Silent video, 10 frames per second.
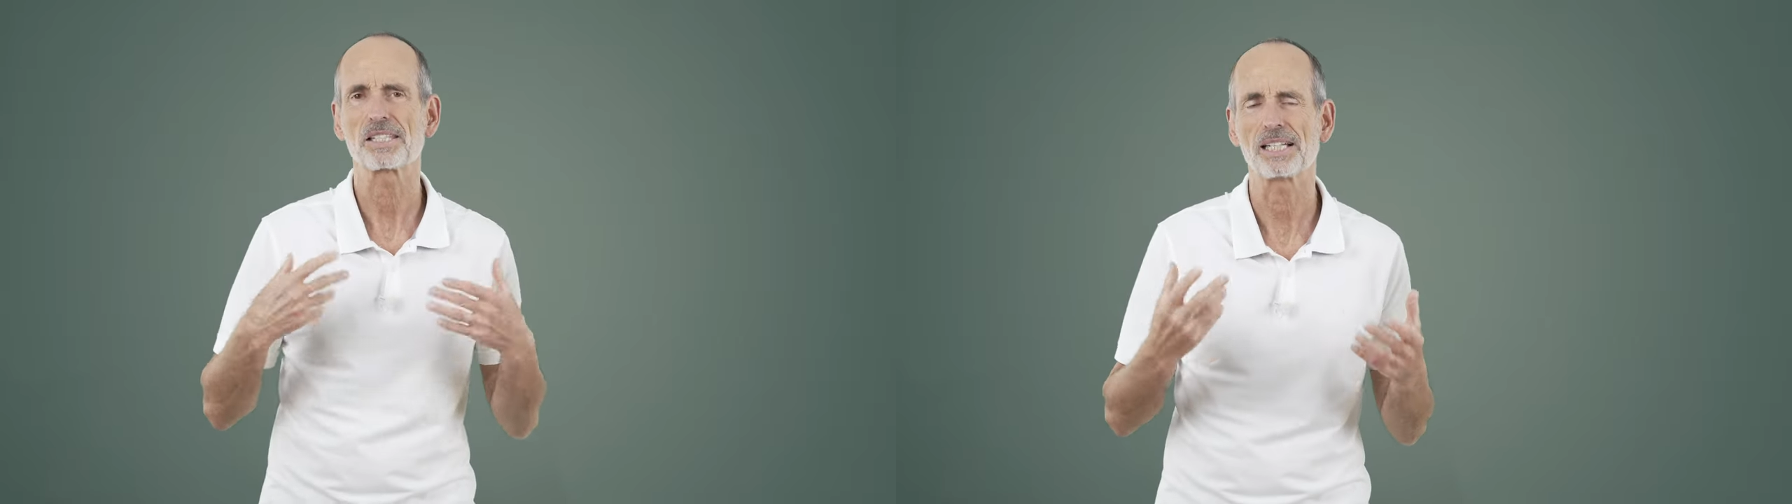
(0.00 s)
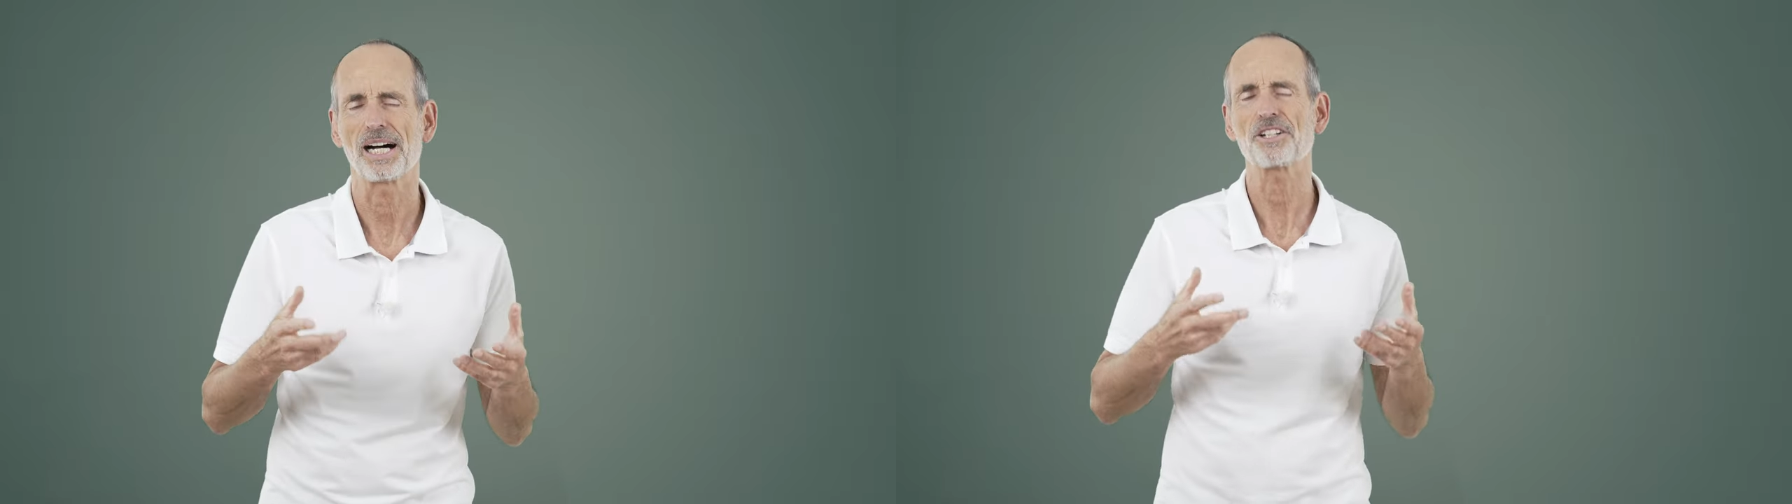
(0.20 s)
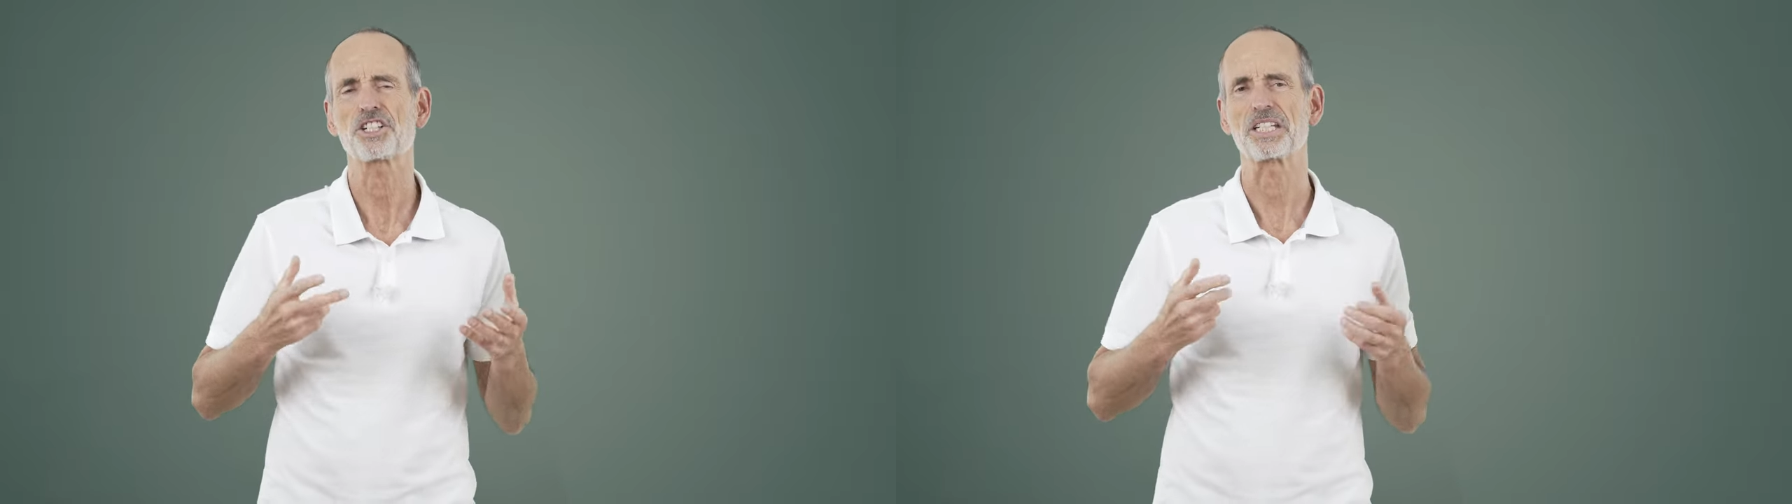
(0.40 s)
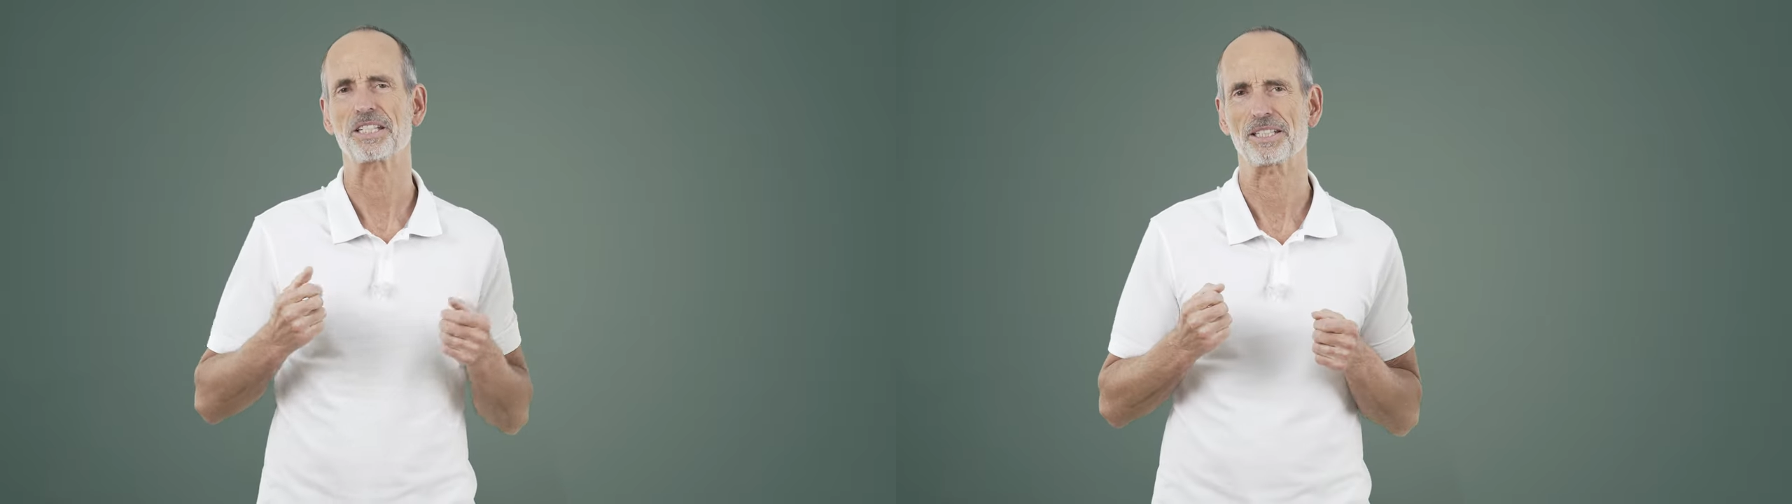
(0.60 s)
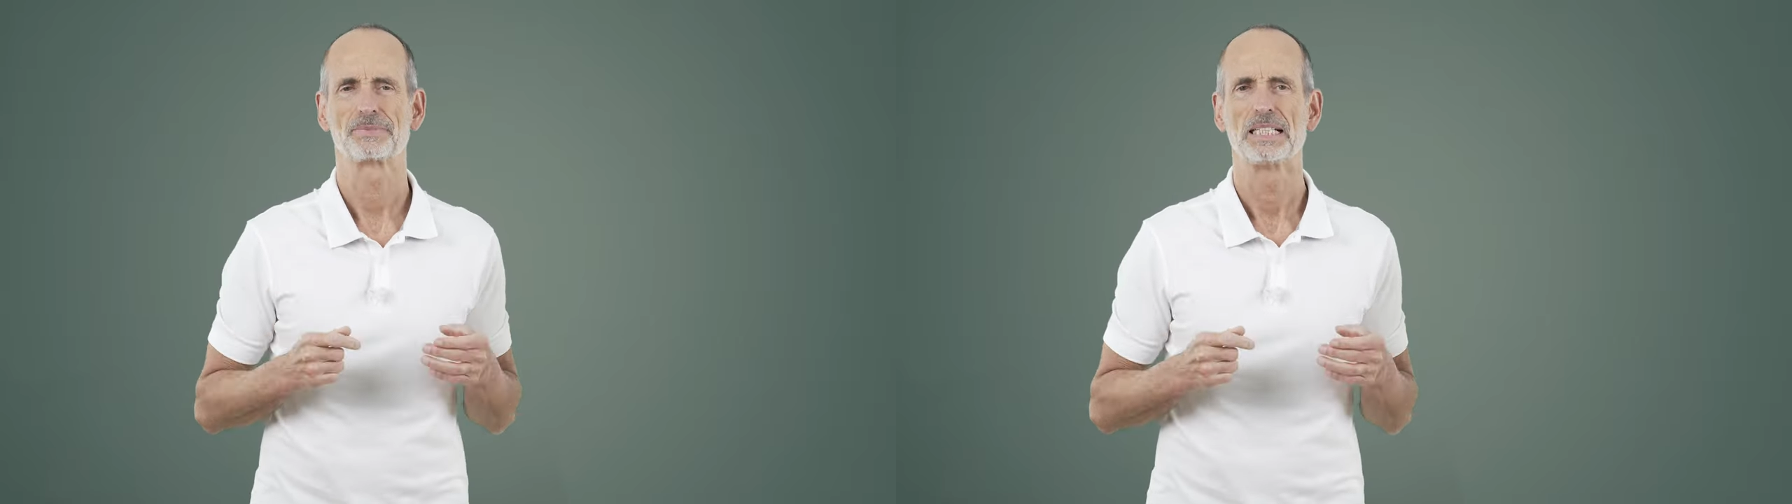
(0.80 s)
these night
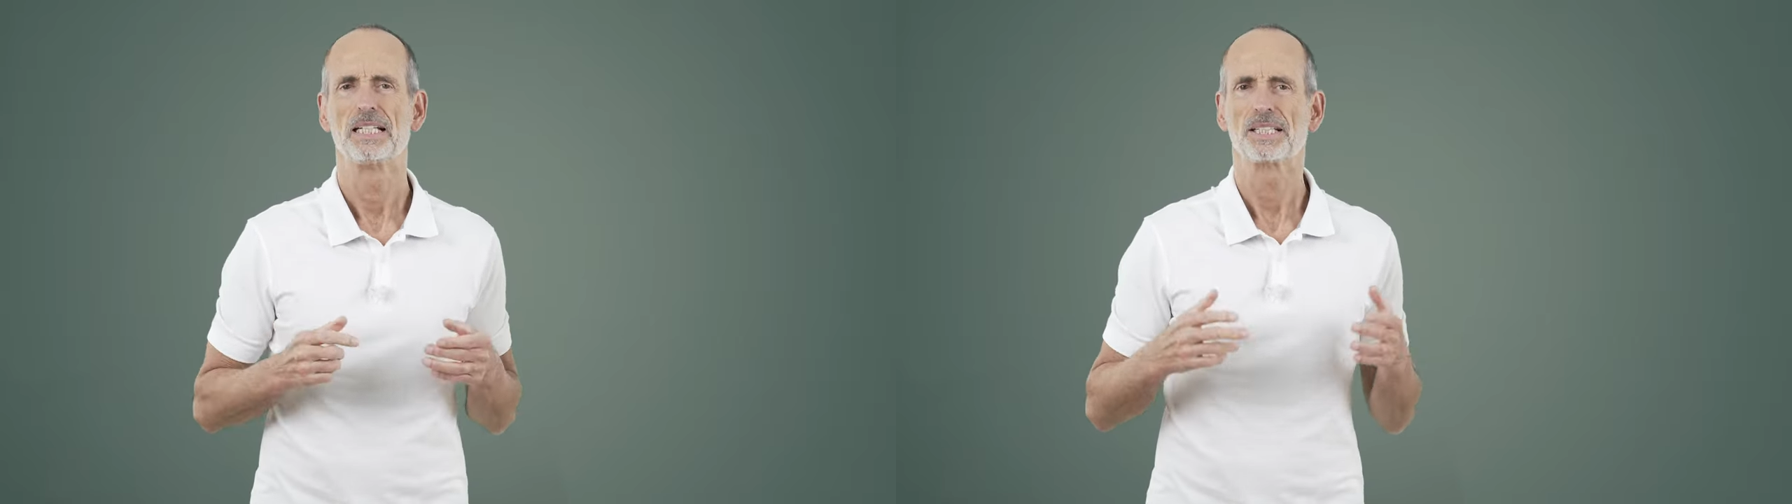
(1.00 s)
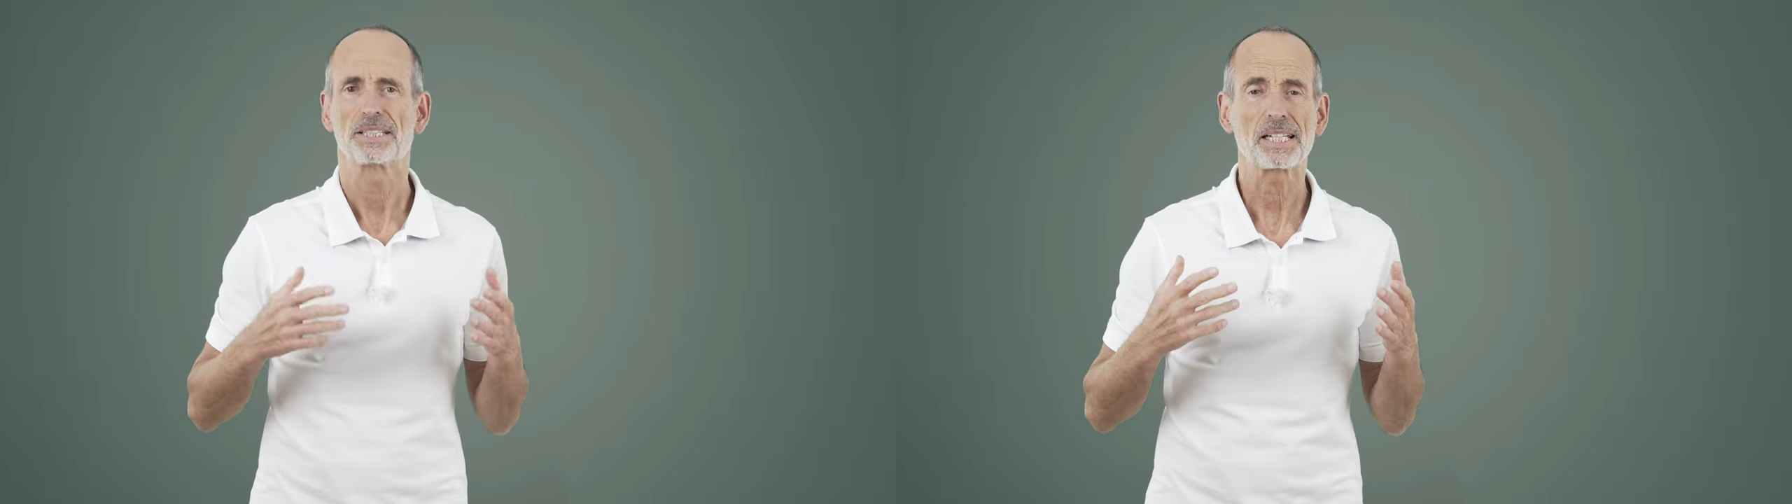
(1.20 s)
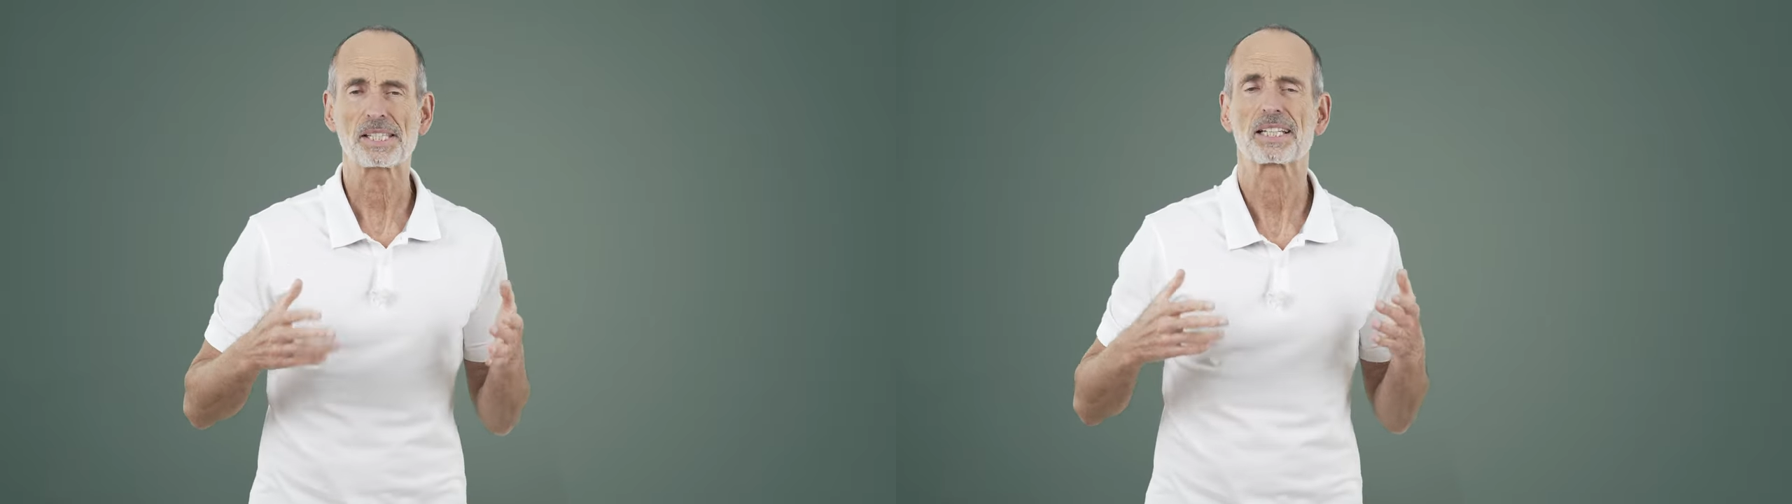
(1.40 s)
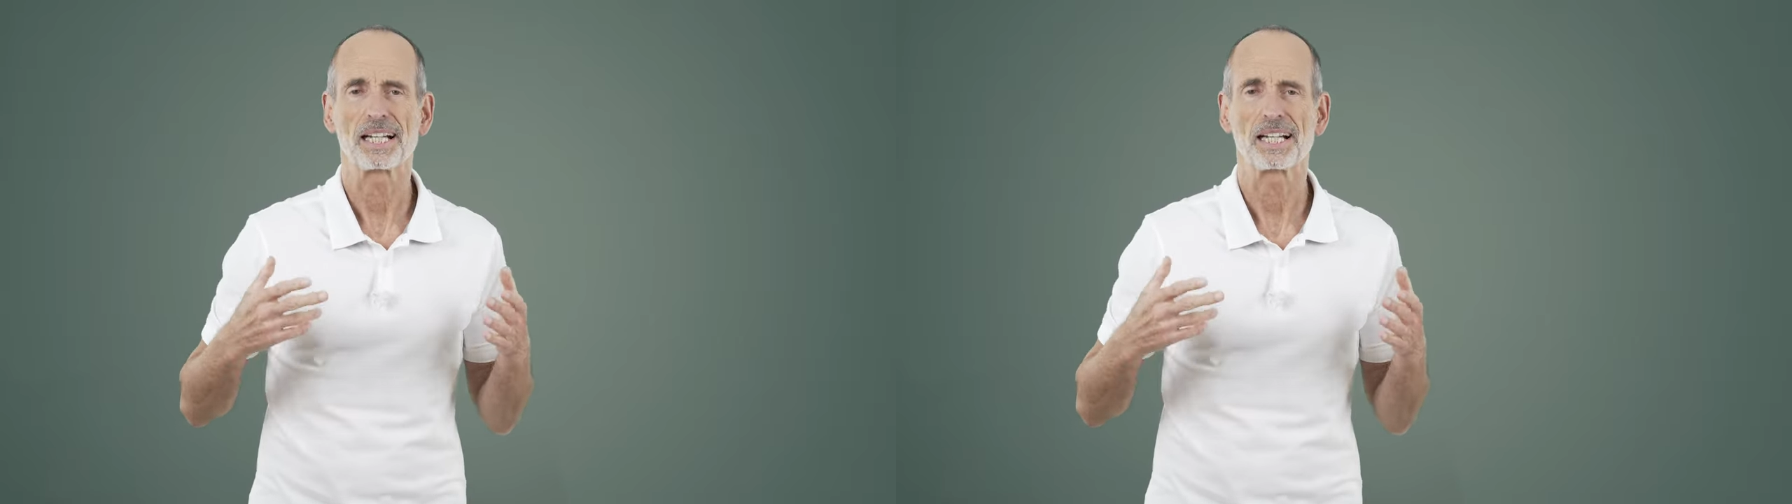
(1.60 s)
guards.